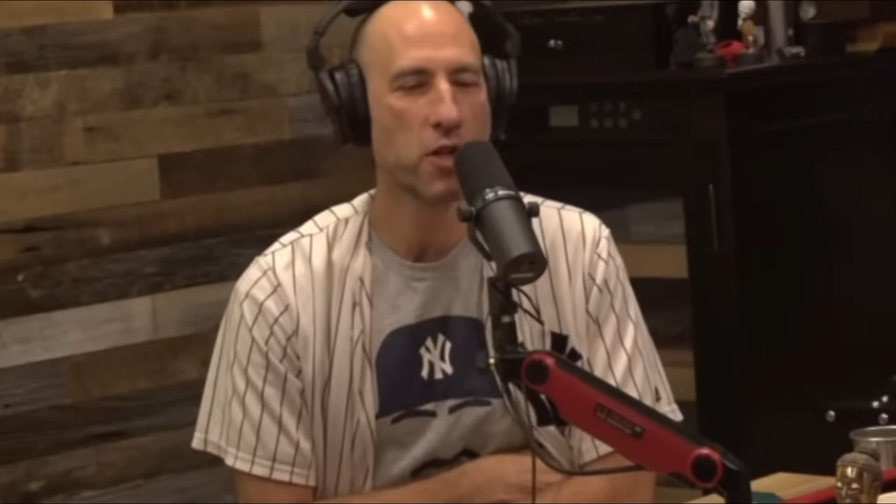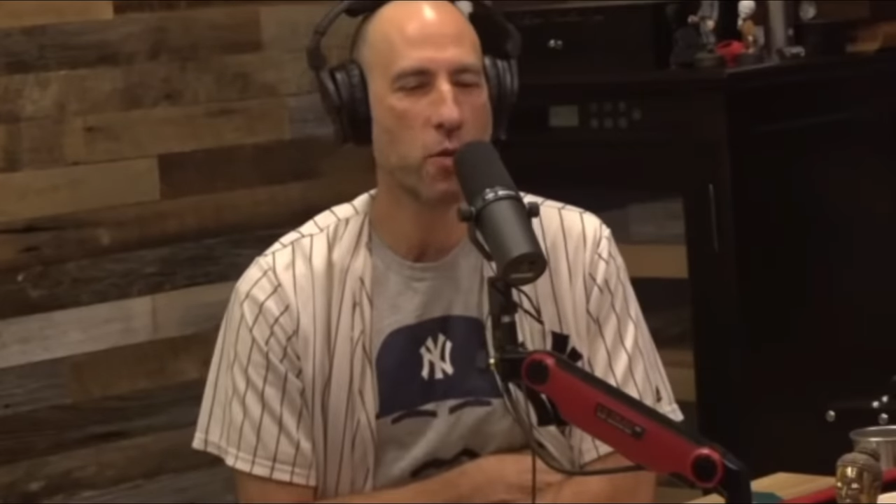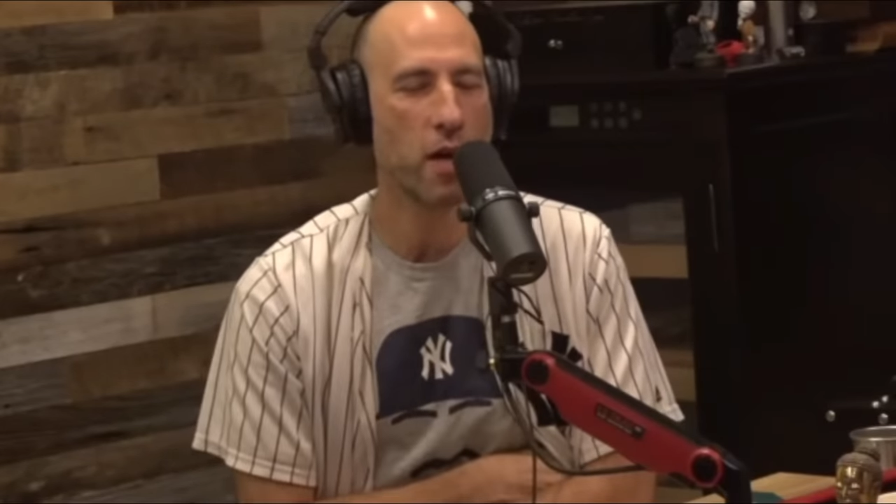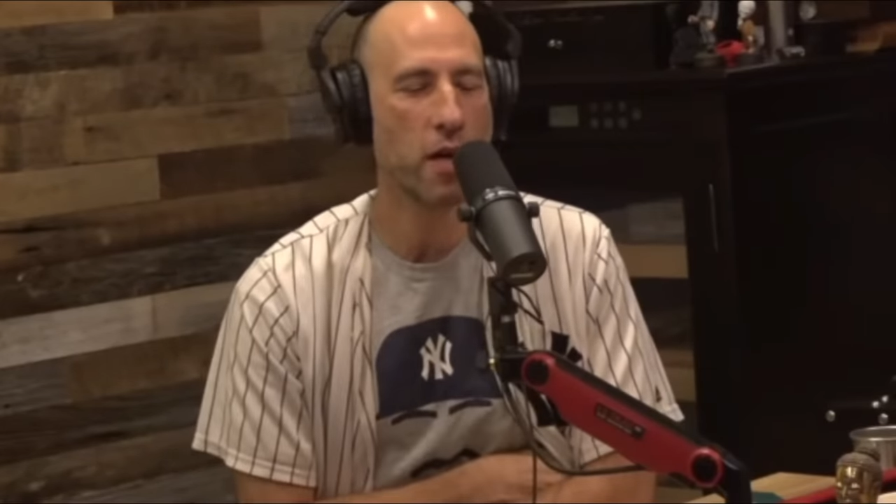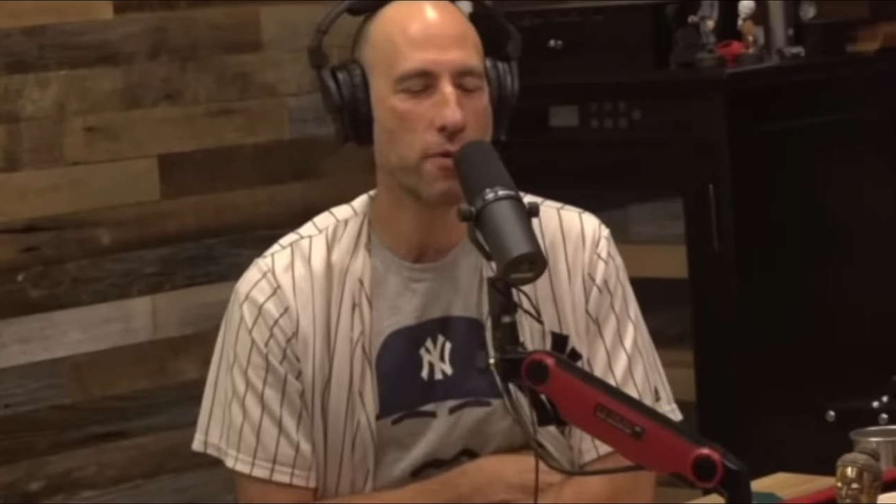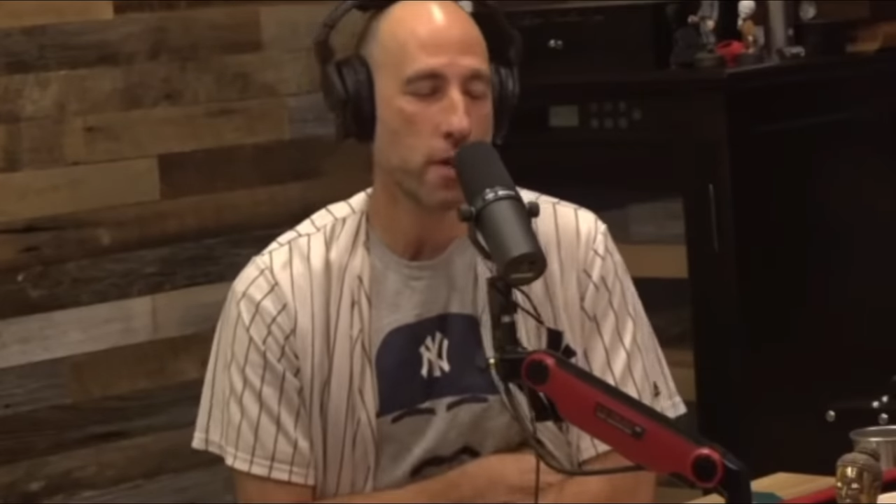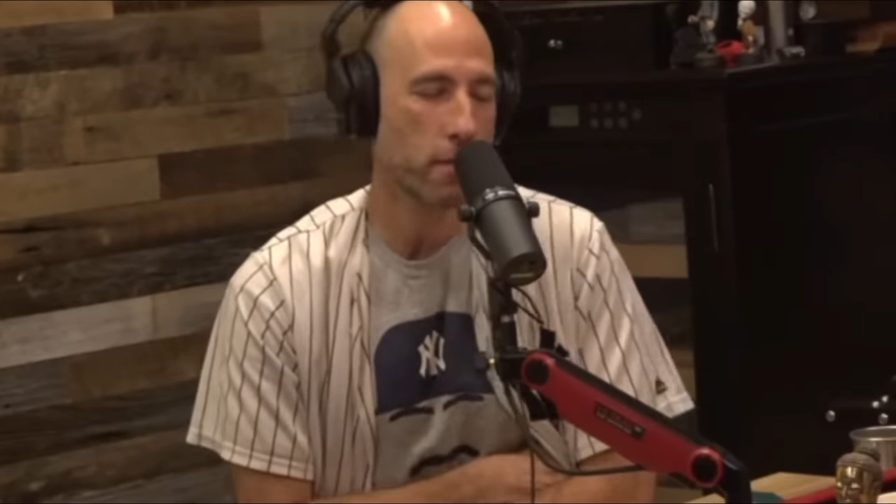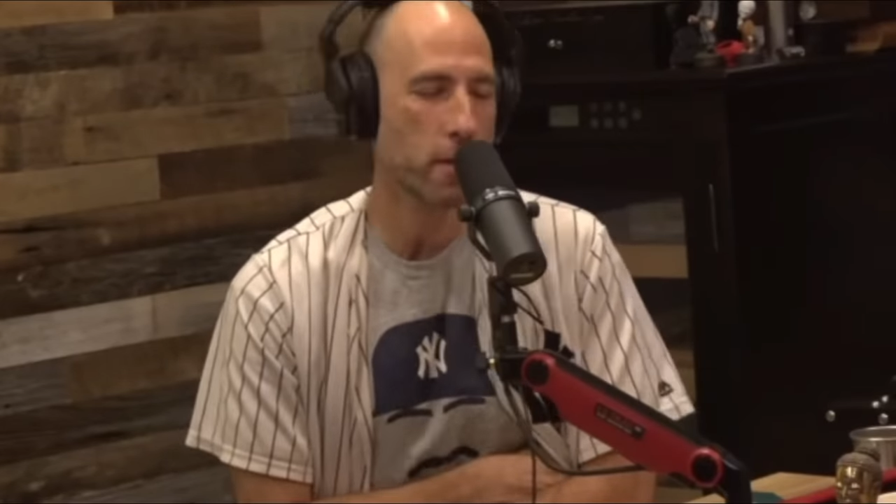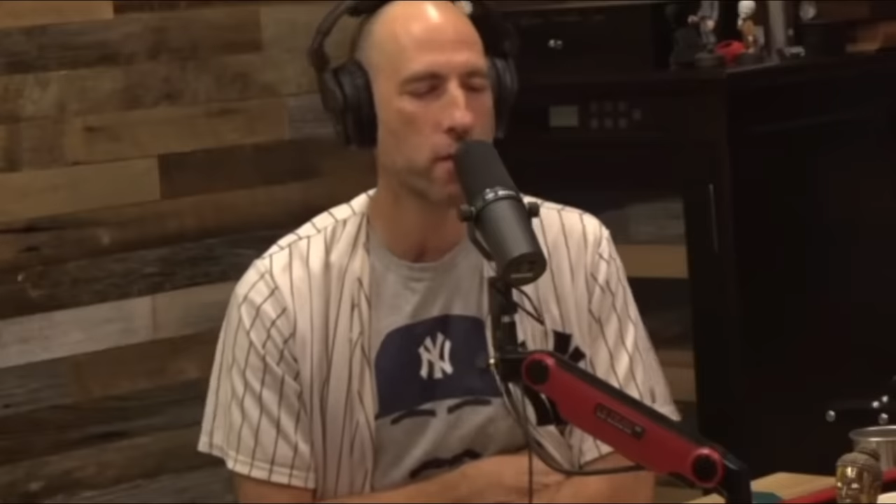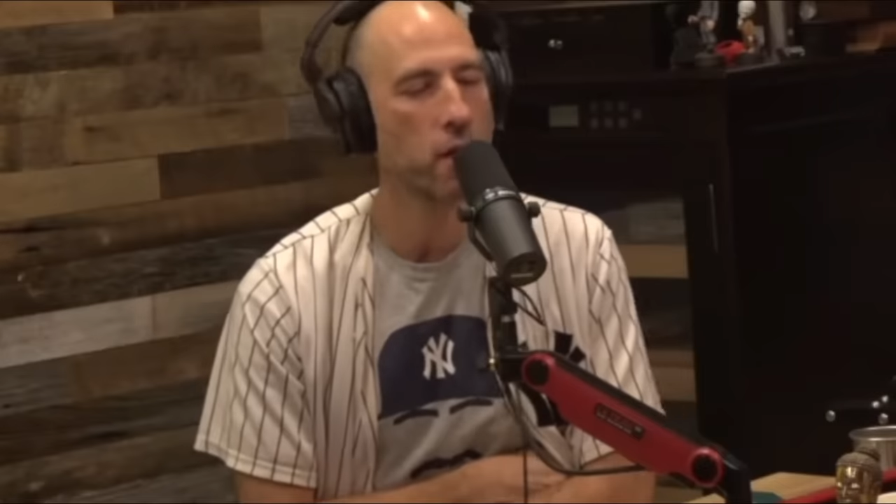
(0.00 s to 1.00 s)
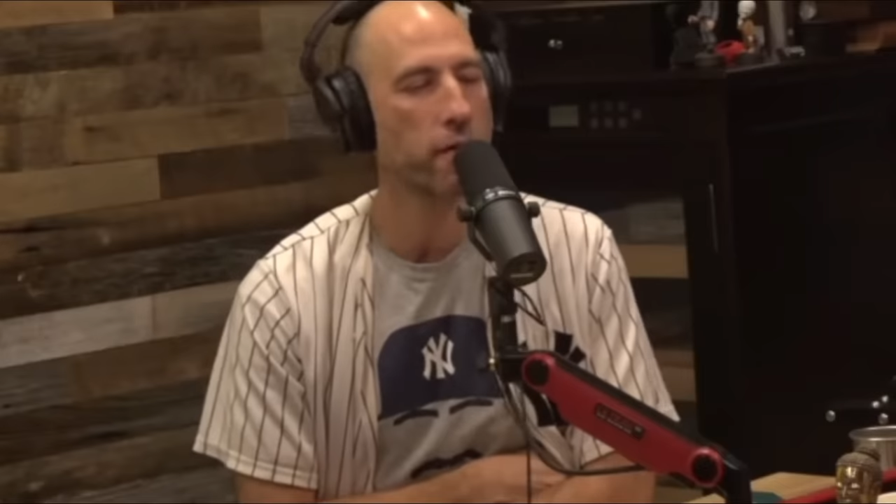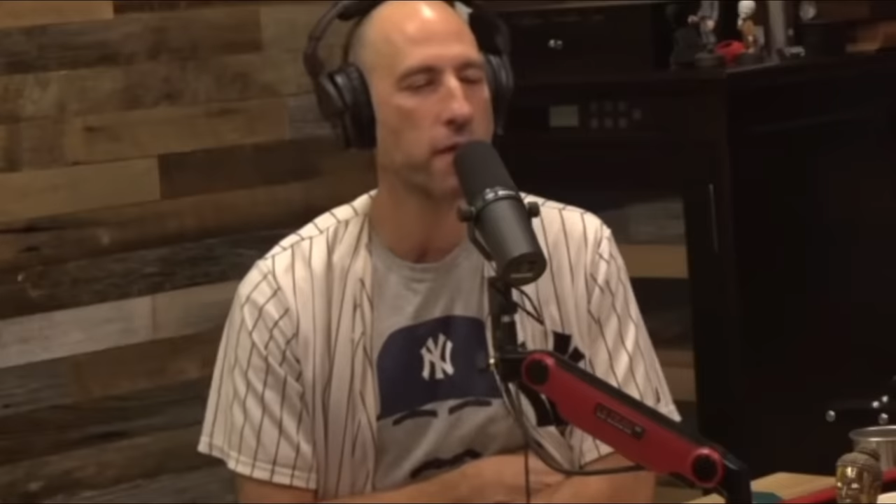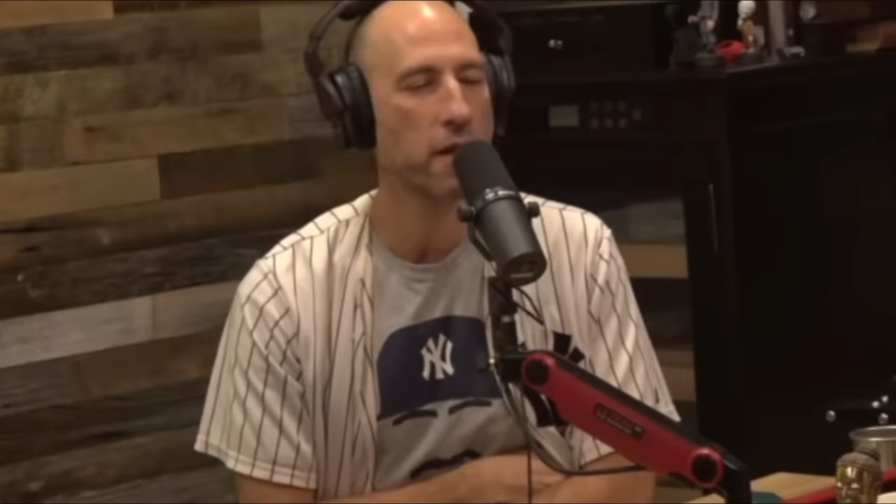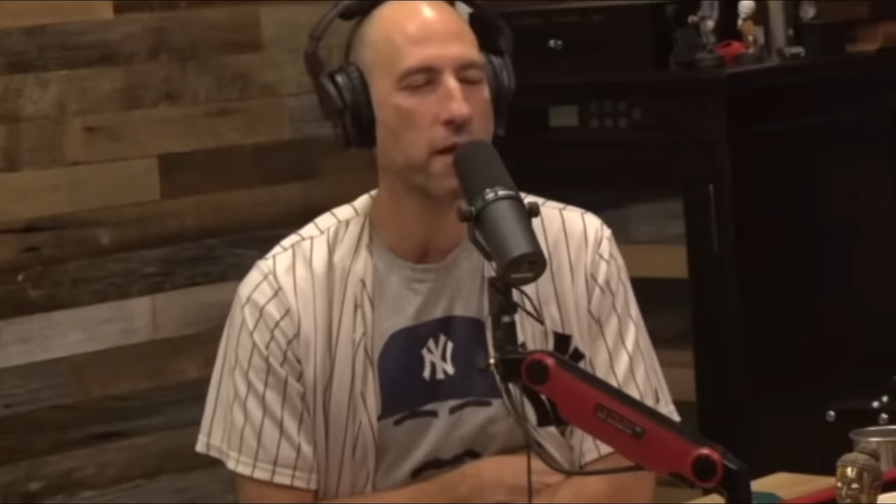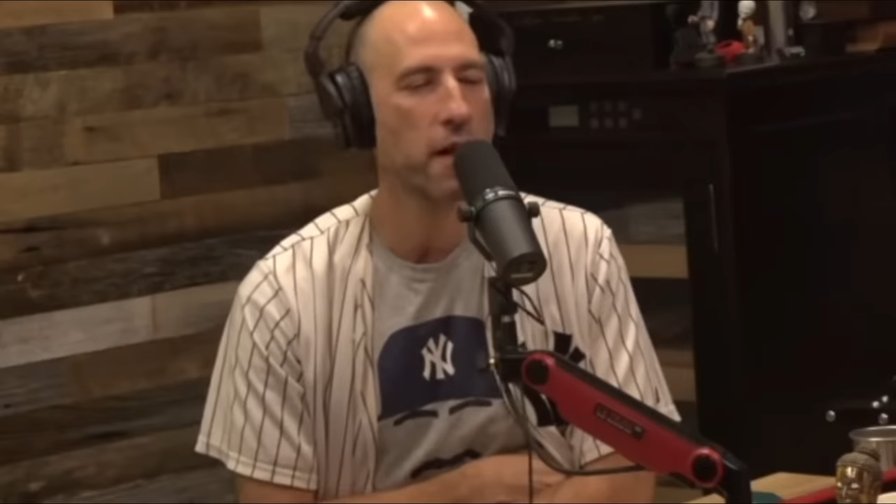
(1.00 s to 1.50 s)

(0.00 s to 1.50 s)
the way he was like, let's do it, fine.